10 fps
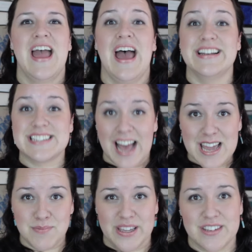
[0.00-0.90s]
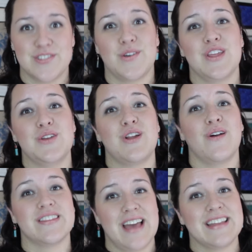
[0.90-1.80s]
and time it so that you know
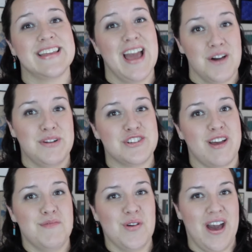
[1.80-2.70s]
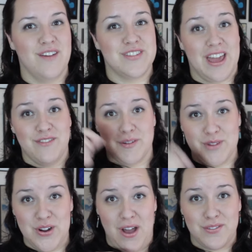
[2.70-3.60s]
exactly how much time you have to get from
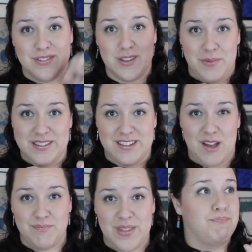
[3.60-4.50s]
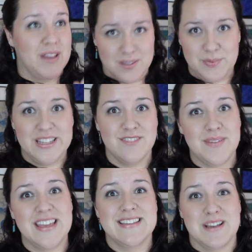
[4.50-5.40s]
your house to the bus stop. Because believe
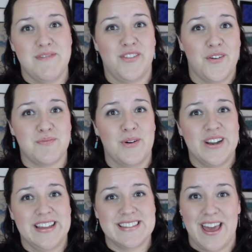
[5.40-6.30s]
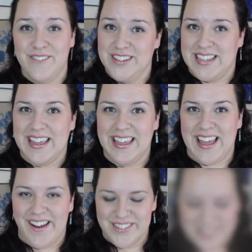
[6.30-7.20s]
me, some of those mornings, every second
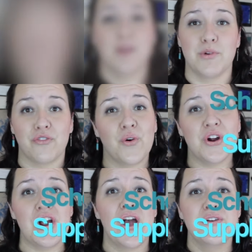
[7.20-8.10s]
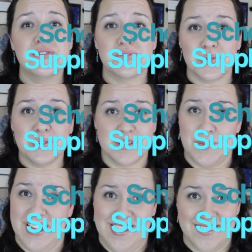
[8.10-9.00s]
counts. Number 4, school
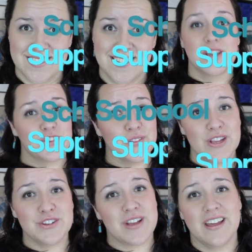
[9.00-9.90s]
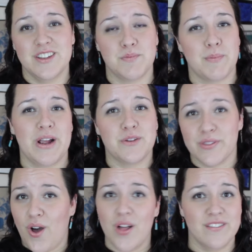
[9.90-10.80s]
supplies. Make sure that your child is prepared
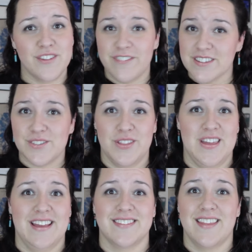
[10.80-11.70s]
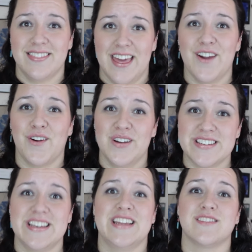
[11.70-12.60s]
with all of the physical things that they are going
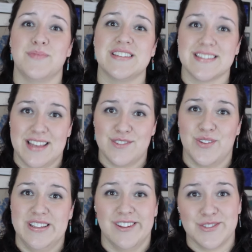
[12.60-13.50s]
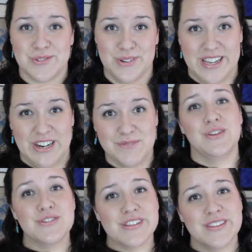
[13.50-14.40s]
to need to be successful in their school year.
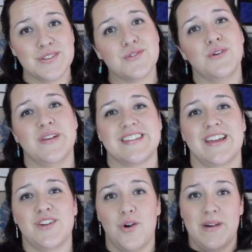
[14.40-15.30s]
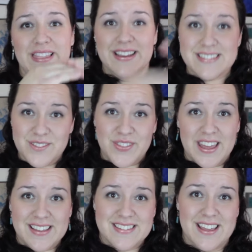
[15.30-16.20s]
Usually the school will send home a list of
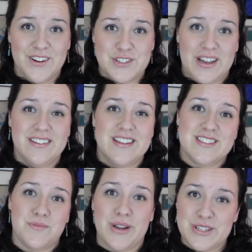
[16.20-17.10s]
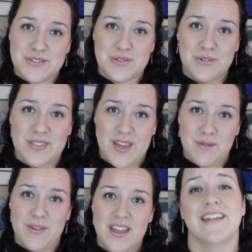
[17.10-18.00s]
things that your child needs to bring to school with
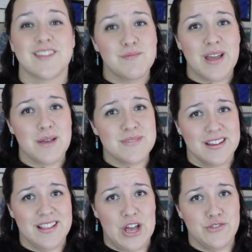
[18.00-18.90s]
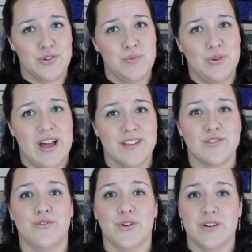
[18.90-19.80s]
them, and sometimes a classroom will
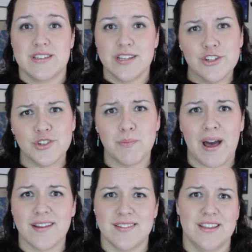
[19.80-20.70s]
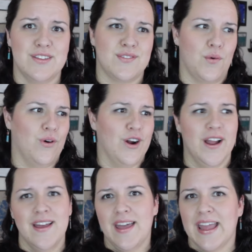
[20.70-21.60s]
ask for tissue boxes or
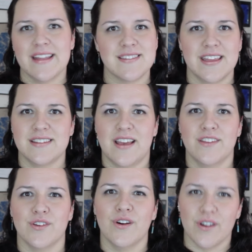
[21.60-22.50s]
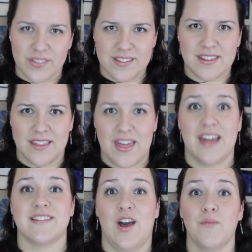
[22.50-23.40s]
hand sanitizer or things like
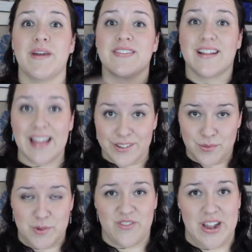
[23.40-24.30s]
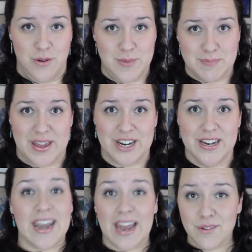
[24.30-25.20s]
that to help make the classroom environment better.
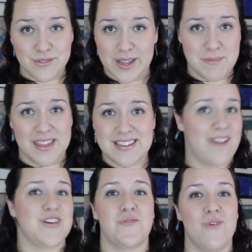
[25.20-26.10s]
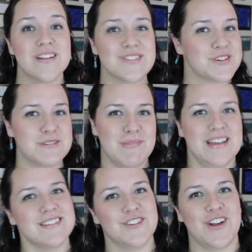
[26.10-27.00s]
I would recommend having one certain
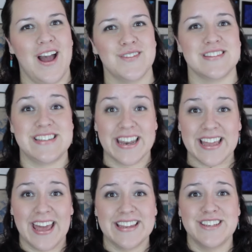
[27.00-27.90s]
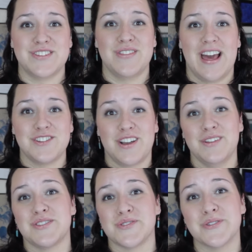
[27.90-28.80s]
place in your house dedicated to that
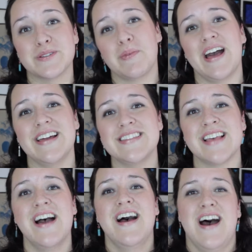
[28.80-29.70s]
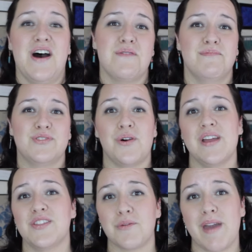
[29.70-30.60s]
child's school supplies. So
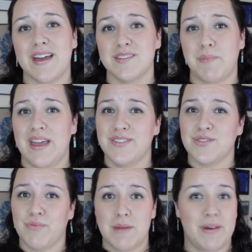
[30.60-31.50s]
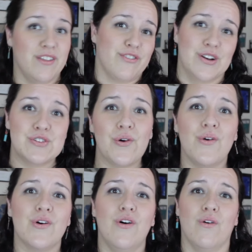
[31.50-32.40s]
either make a space right by the front
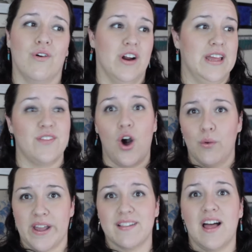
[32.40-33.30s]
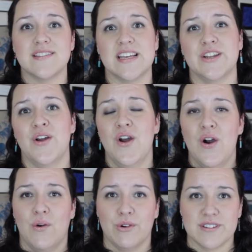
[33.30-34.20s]
door or in the hallway closet
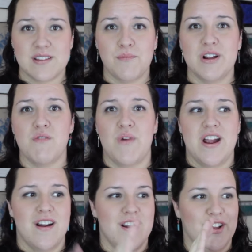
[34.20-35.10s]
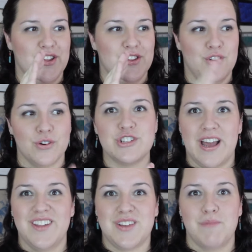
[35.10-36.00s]
or somewhere where your
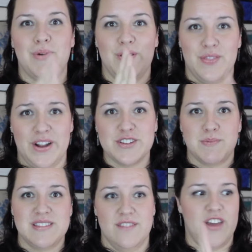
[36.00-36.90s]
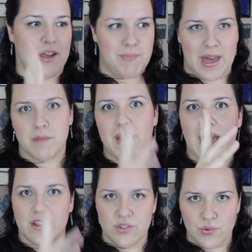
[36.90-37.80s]
child can put their specific
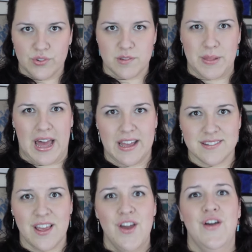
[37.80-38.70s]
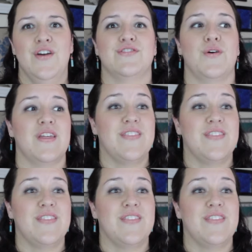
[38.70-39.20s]
backpack and school supplies so that